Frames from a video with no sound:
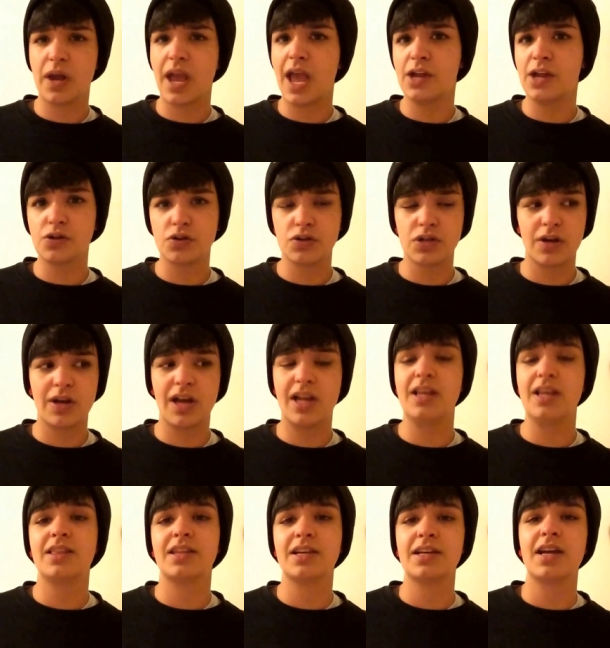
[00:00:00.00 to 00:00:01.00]
androgel,
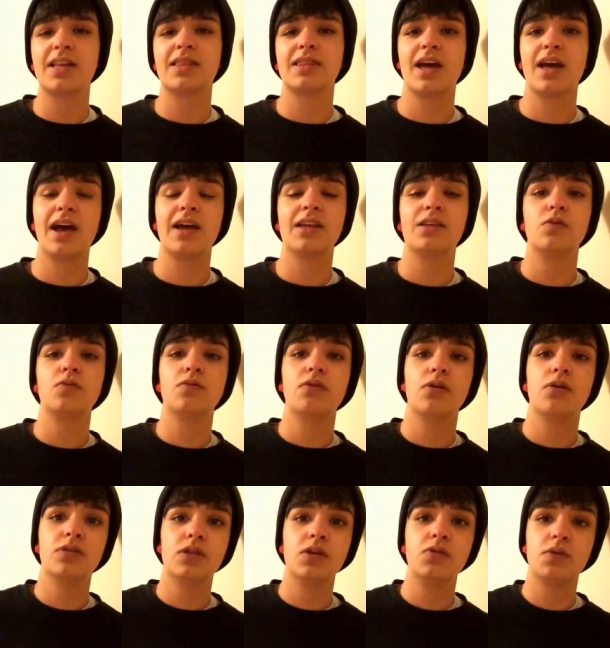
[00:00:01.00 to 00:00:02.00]
anything like that, you
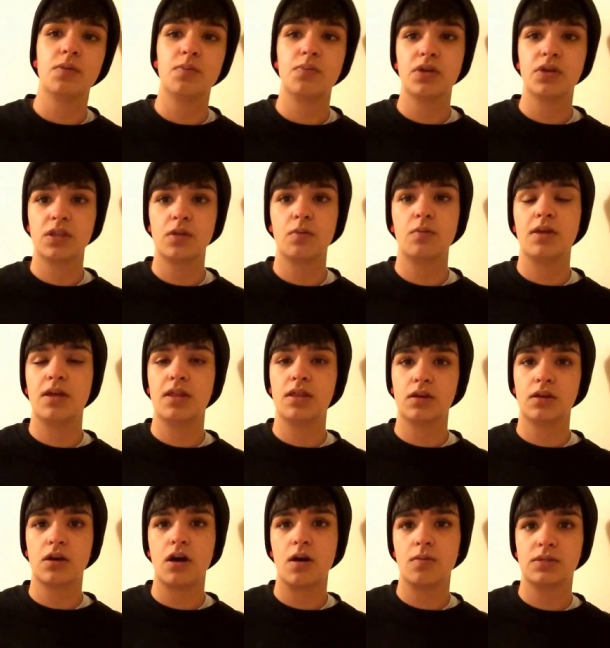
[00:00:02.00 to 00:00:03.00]
know that you can put them in the
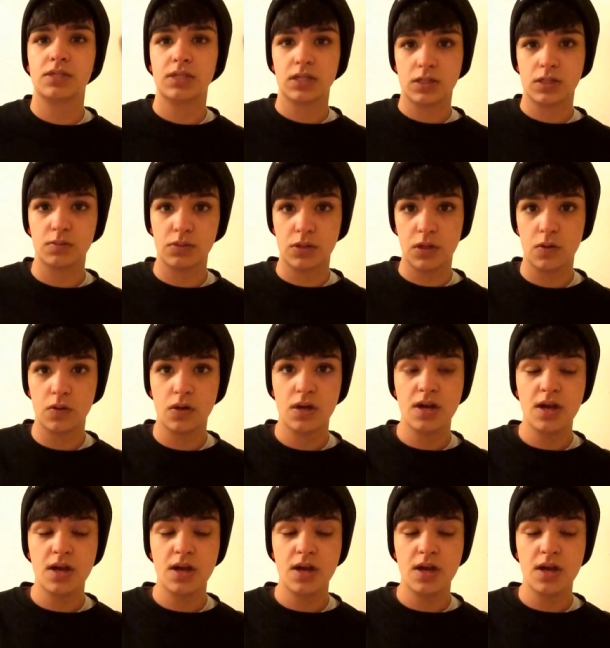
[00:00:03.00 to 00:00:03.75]
comment section below,